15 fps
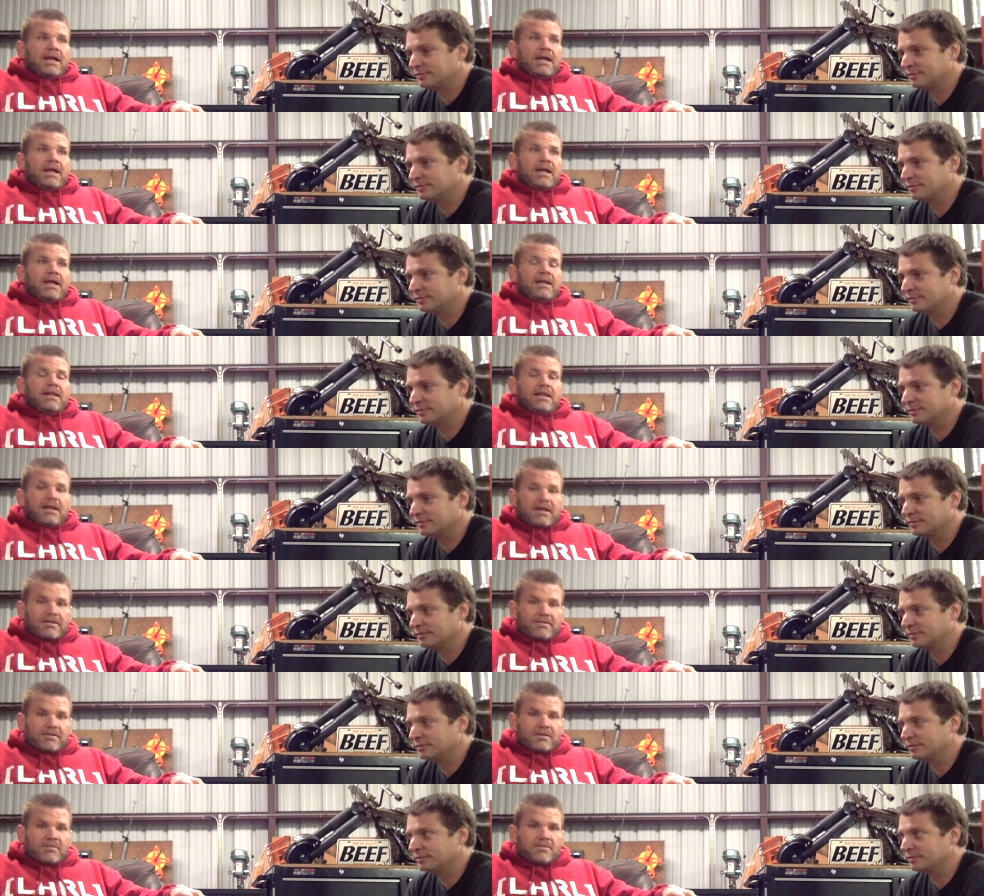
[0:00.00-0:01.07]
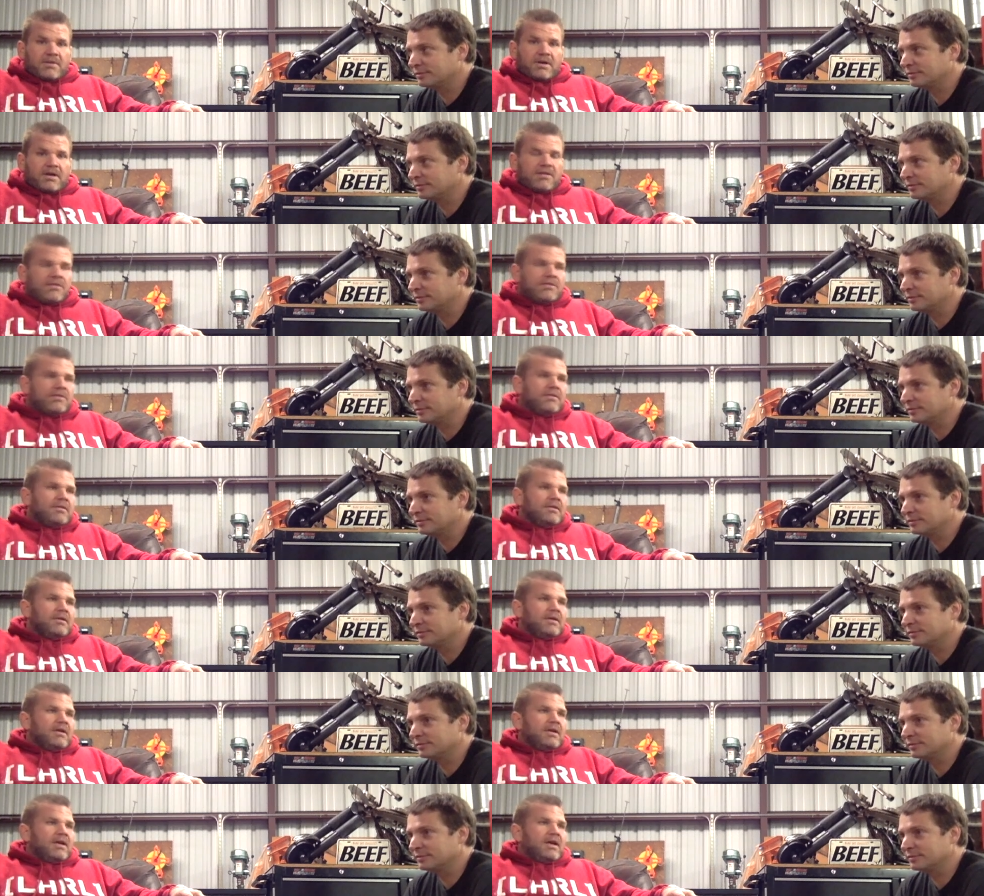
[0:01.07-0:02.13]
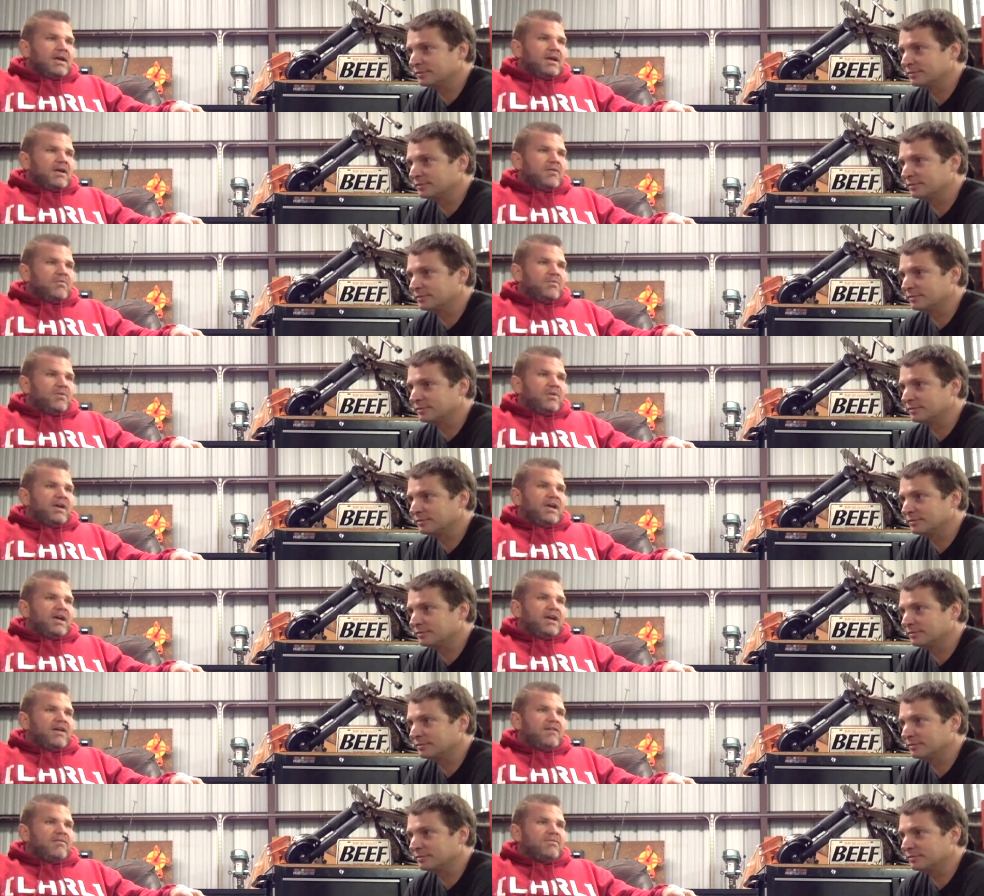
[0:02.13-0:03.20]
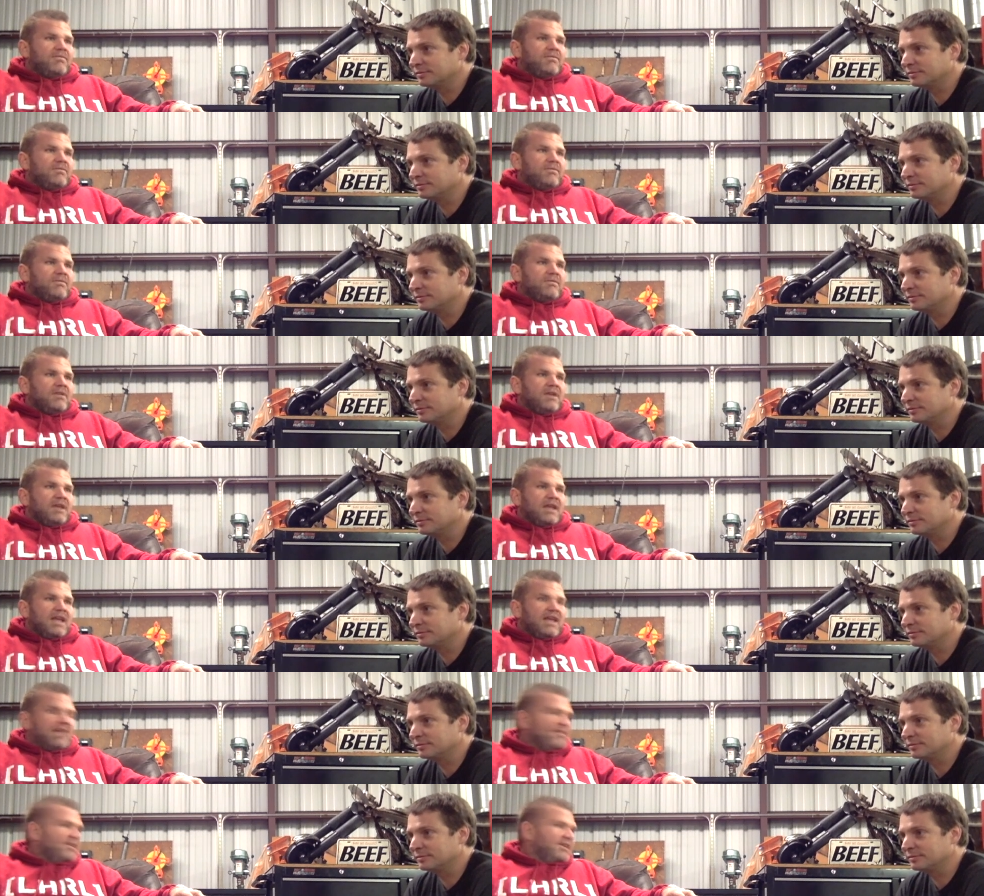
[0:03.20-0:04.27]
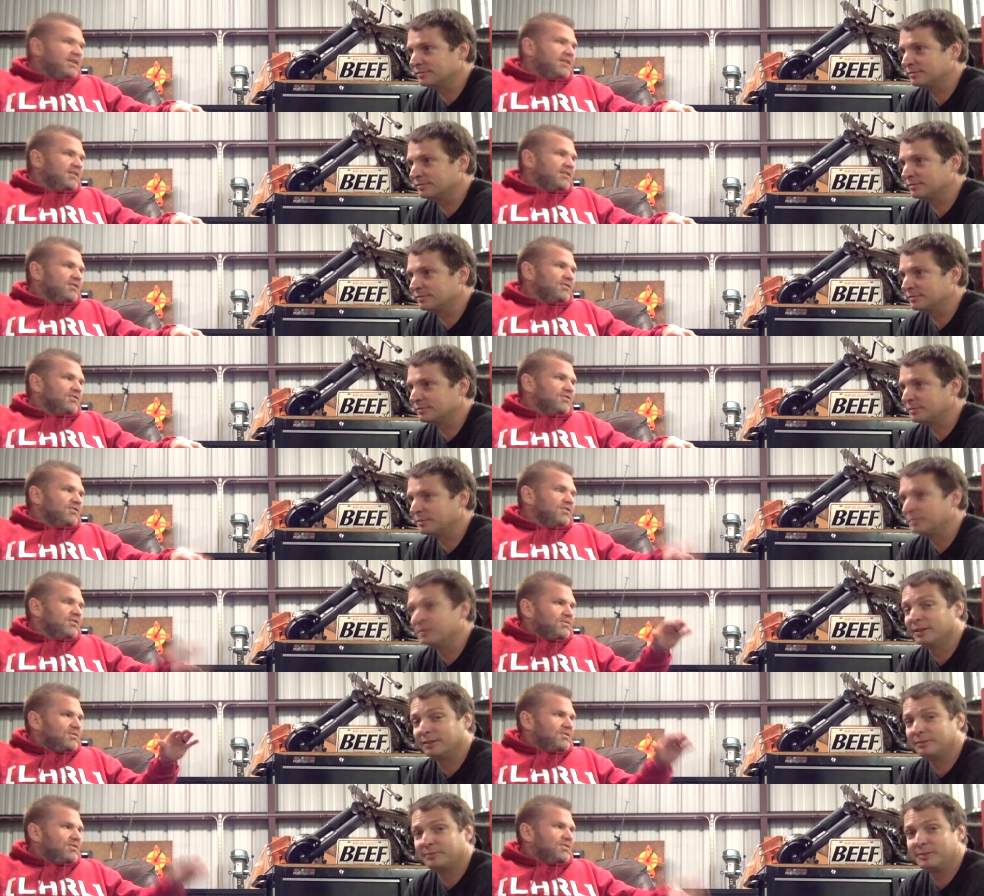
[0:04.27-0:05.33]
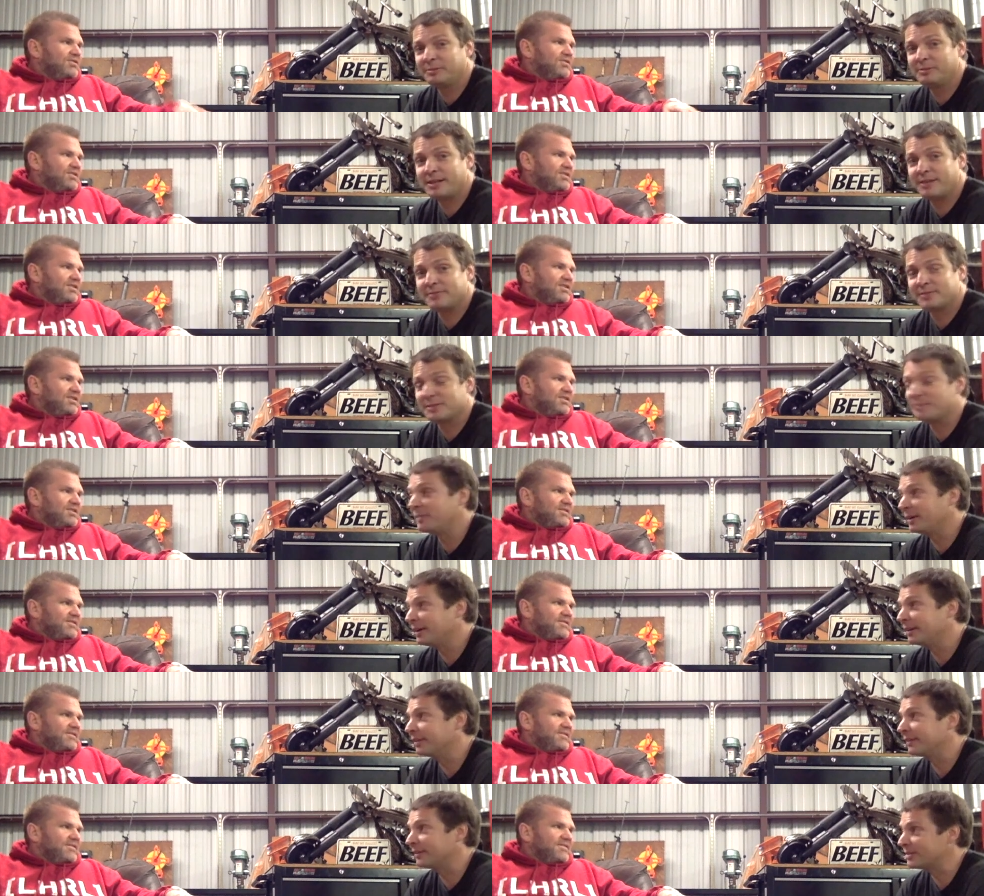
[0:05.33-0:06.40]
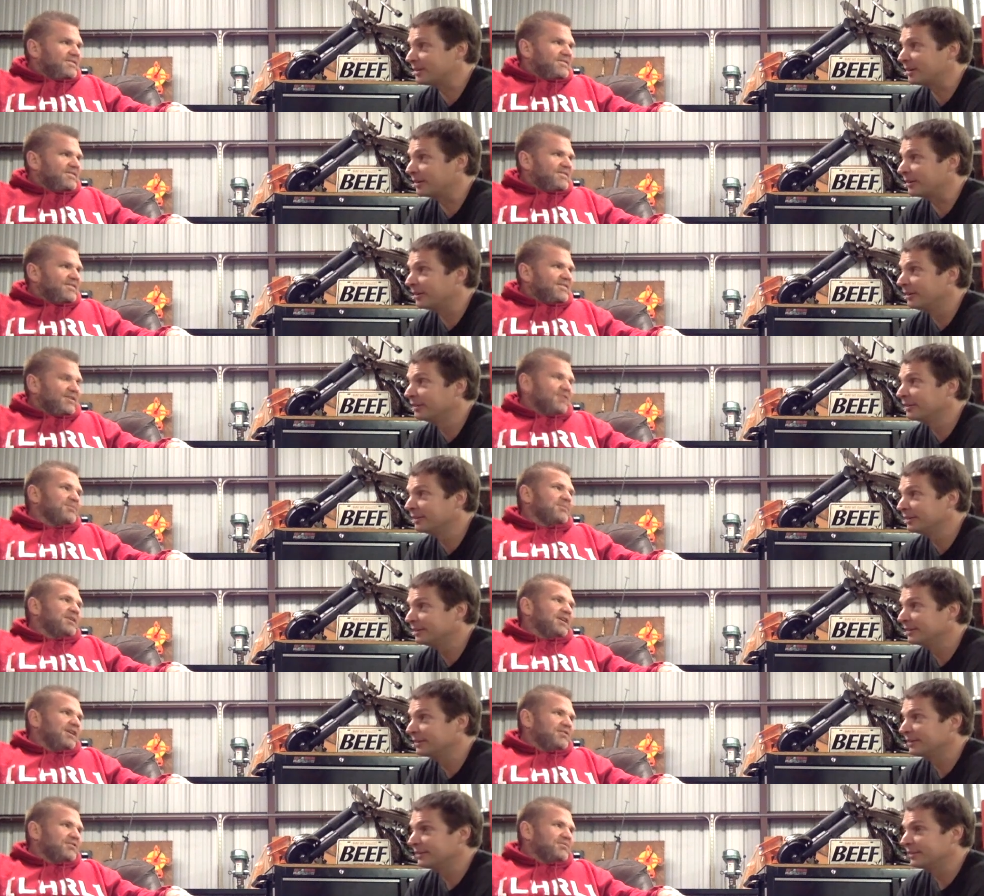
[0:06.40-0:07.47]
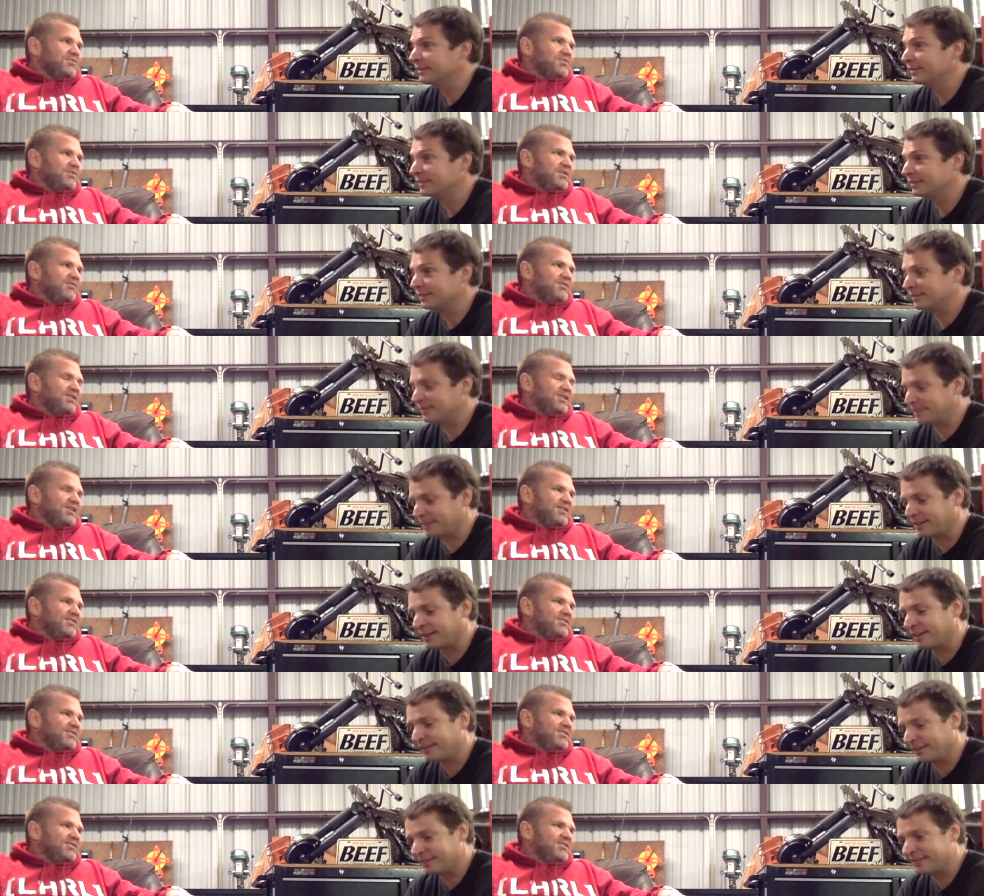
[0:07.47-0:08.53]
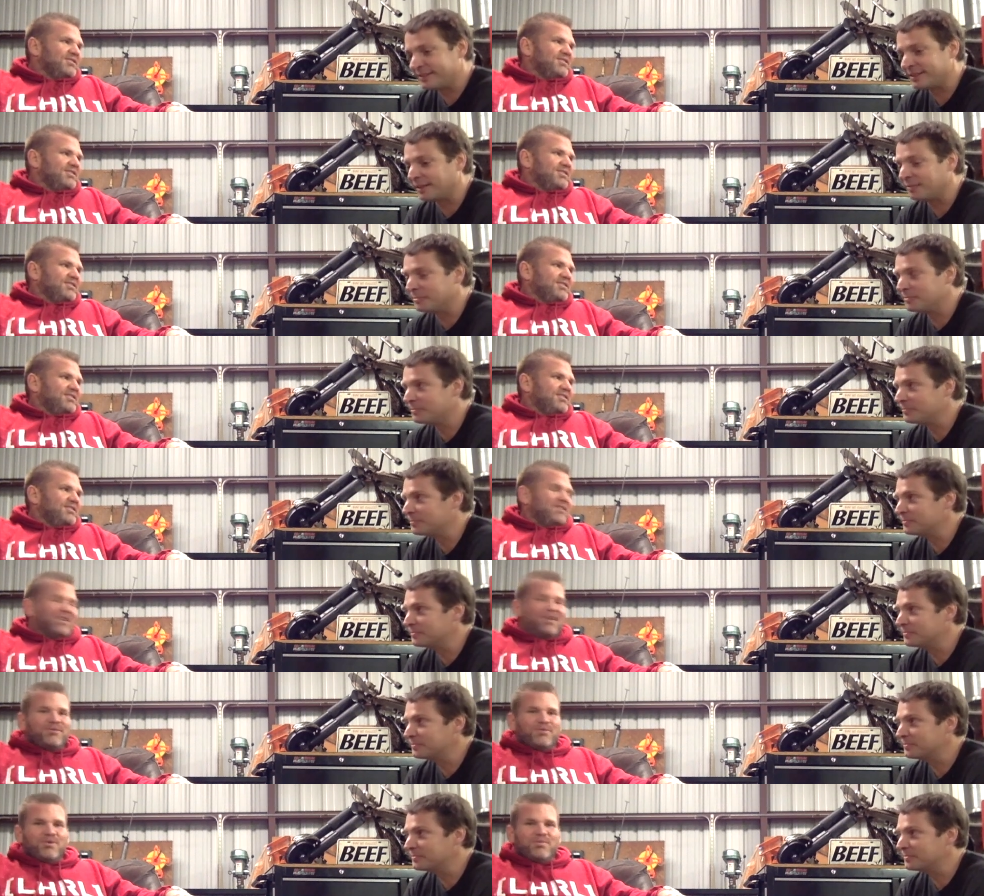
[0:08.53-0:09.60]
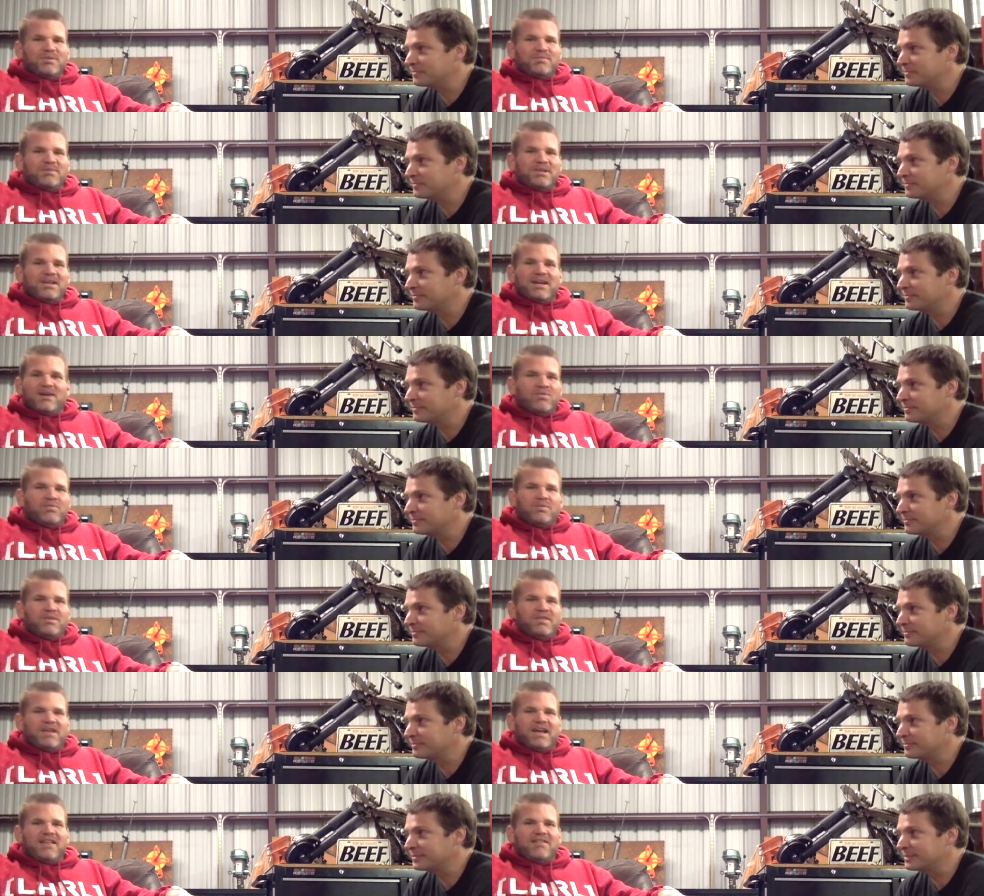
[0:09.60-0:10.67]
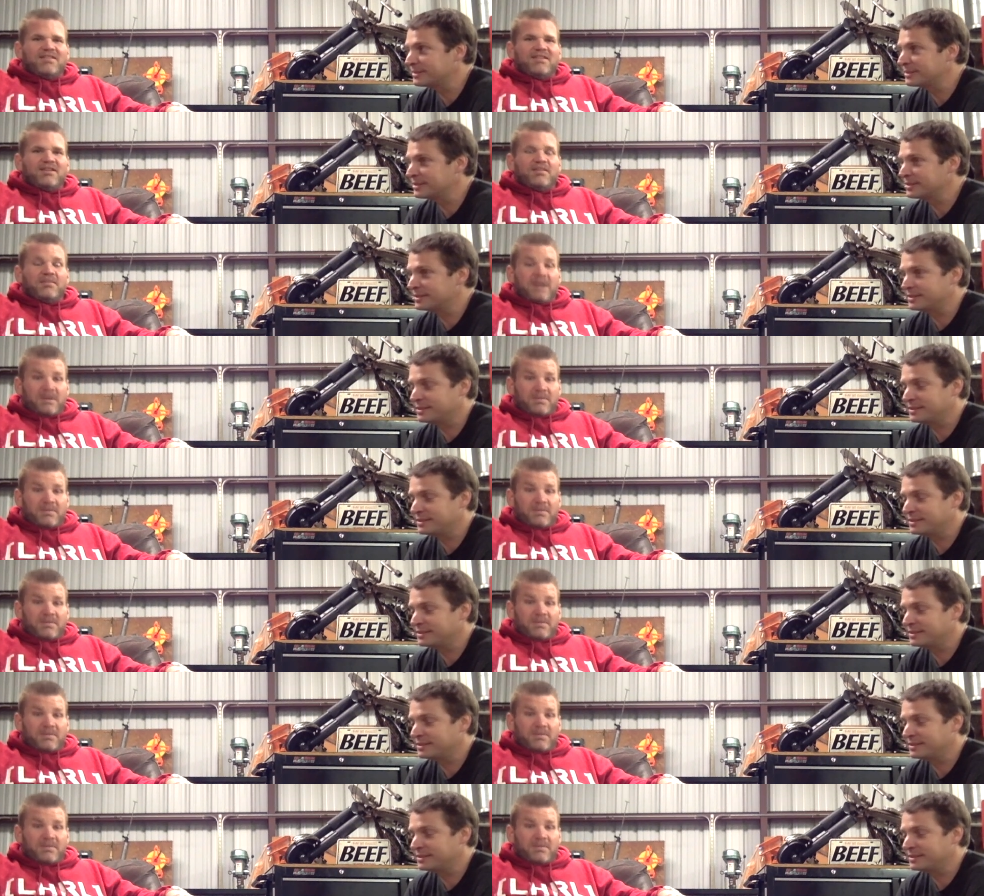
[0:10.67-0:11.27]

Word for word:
Speaker 1: in less than a month, and we'll have an athlete on the show. We will. We
Speaker 2: will have somebody on the show. They're
Speaker 1: gonna be awesome, whoever it yeah. is. Yeah. Yeah. And it won't be me. I won't be the athlete, but I'll